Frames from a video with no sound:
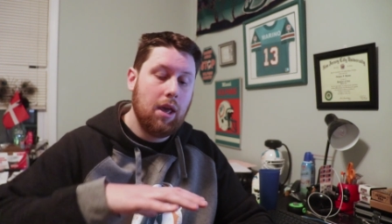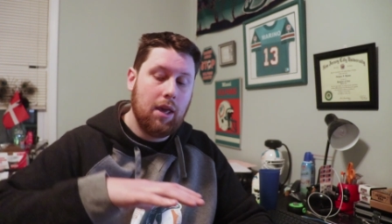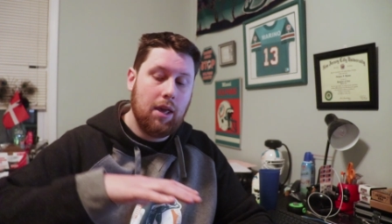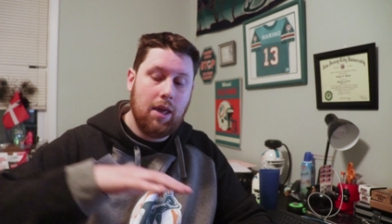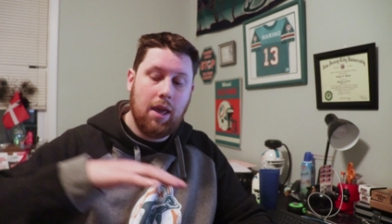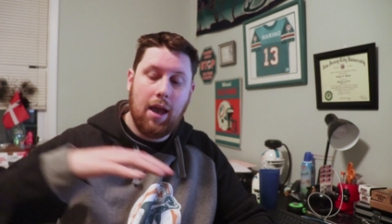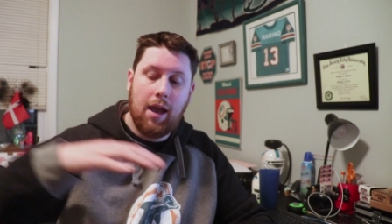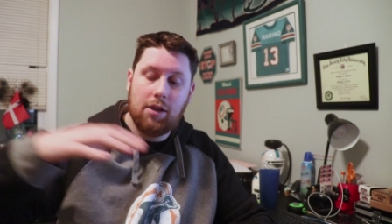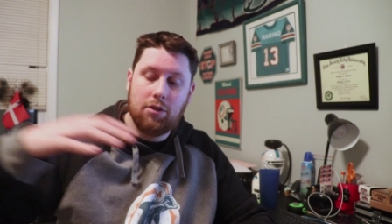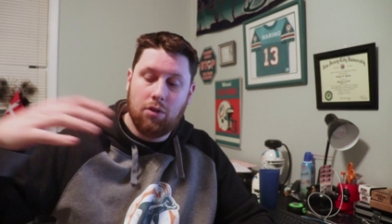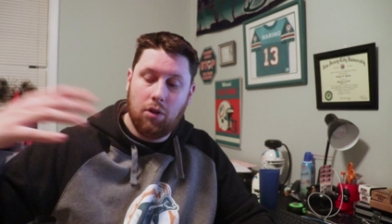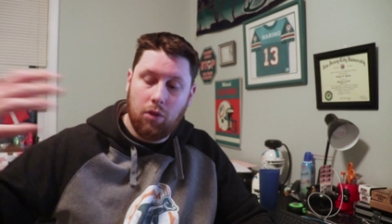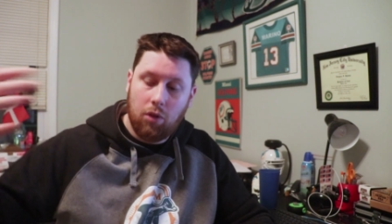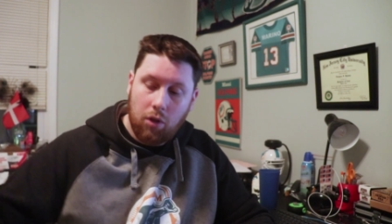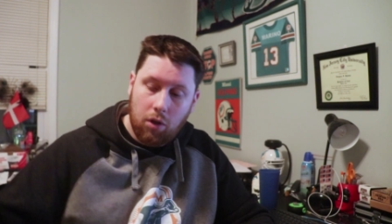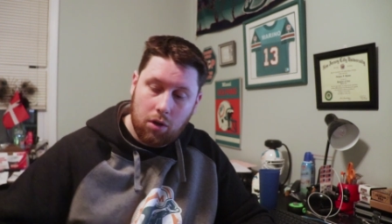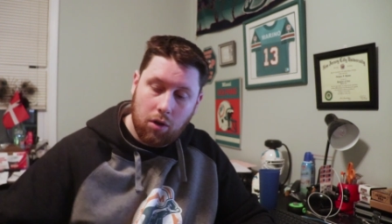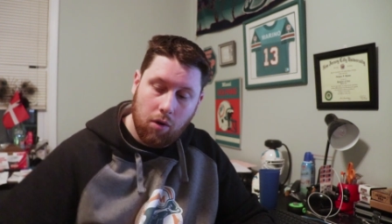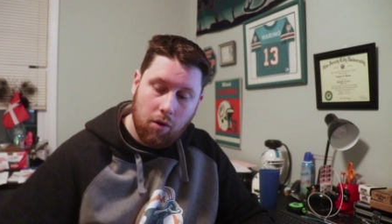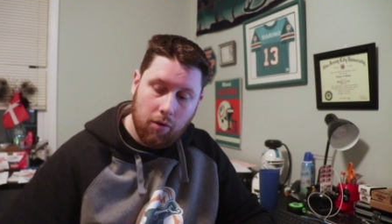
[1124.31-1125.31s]
he has a
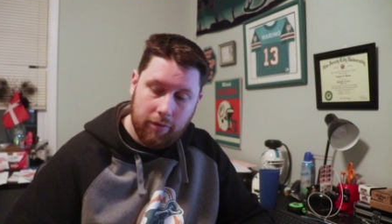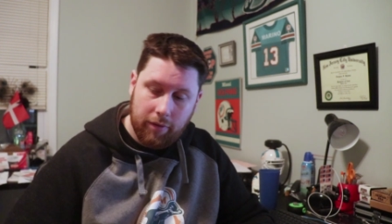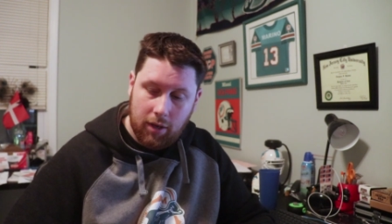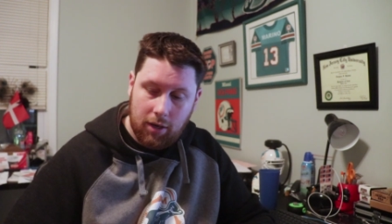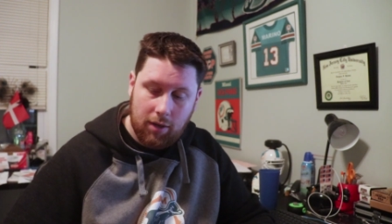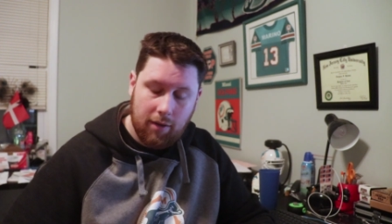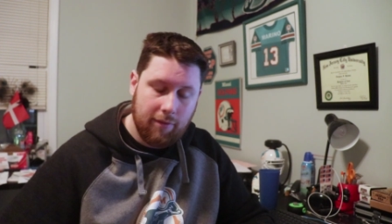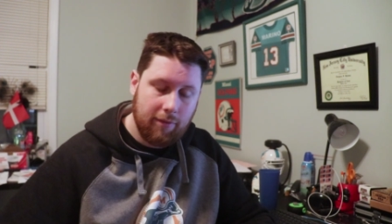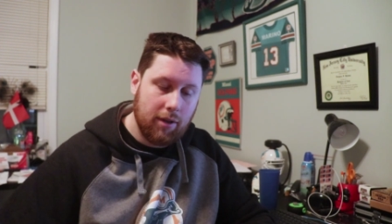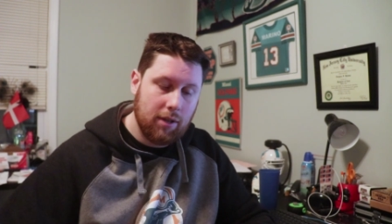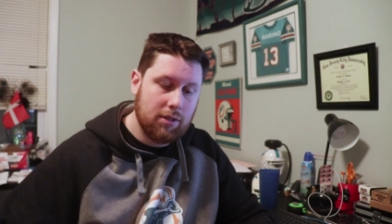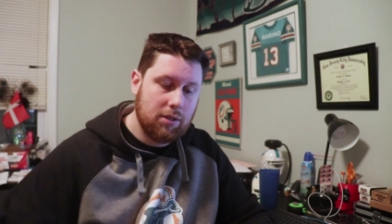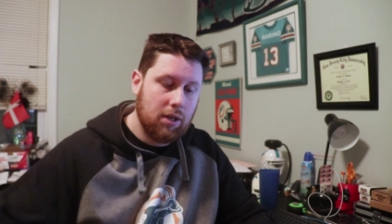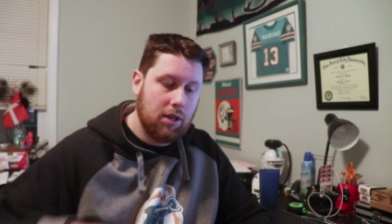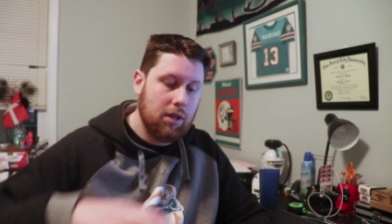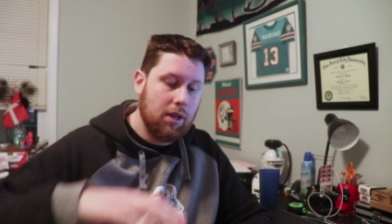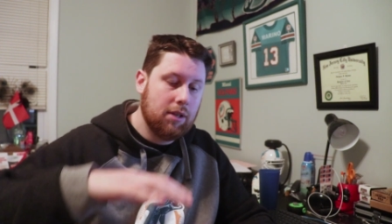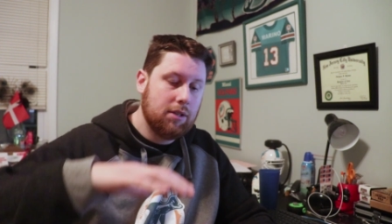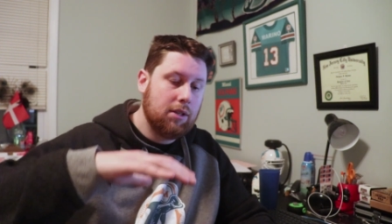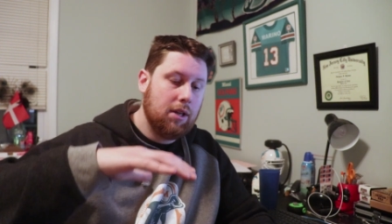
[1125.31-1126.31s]
look over the defense,
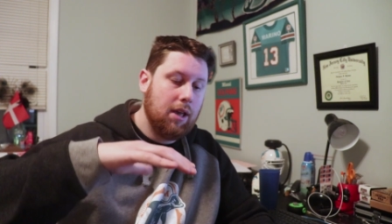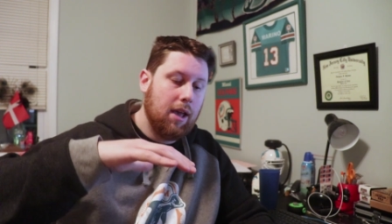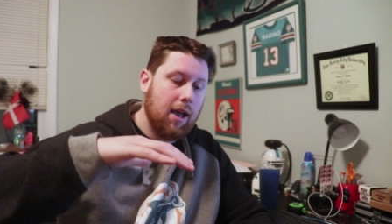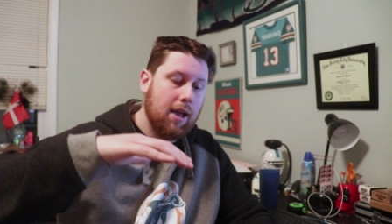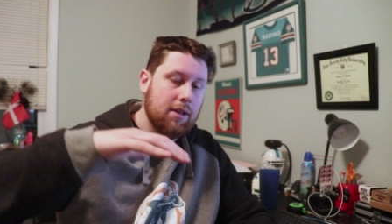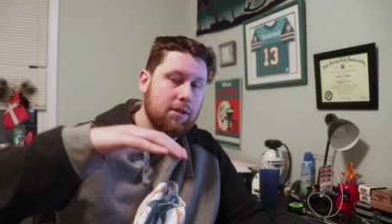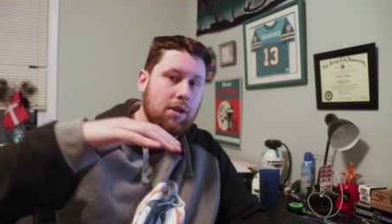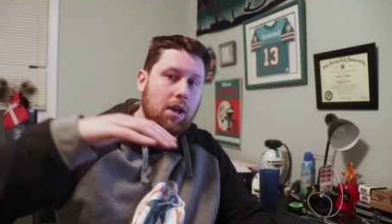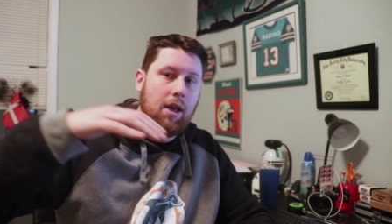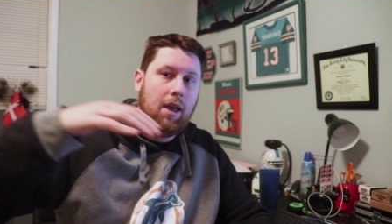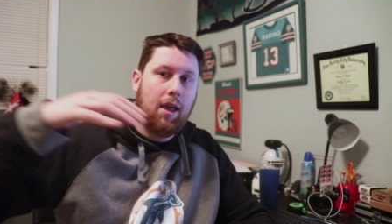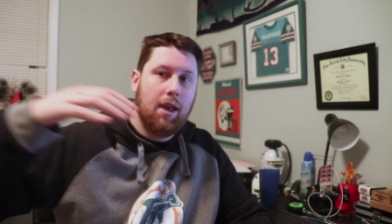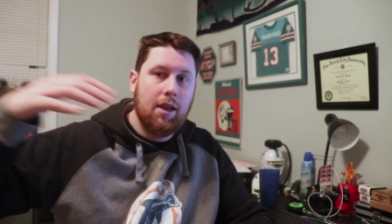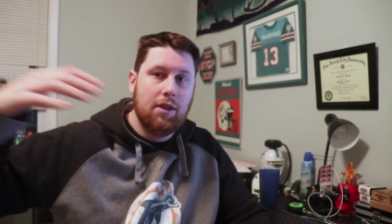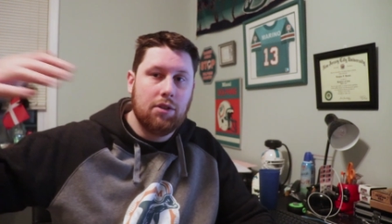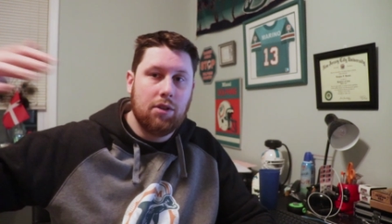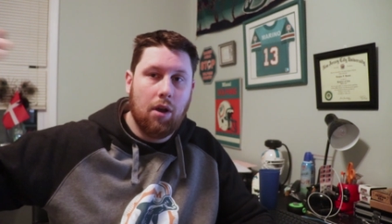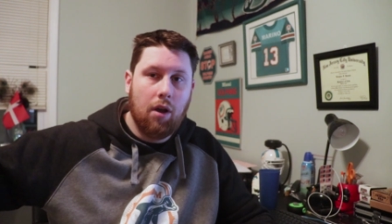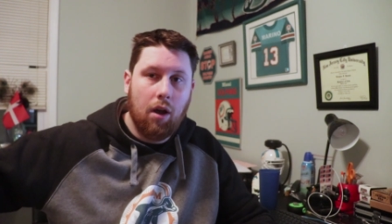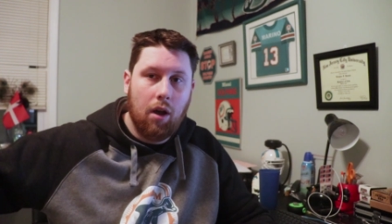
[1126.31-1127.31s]
and yes, he has
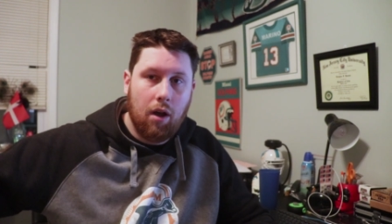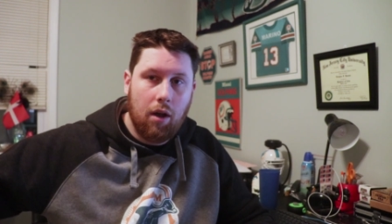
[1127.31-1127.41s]
his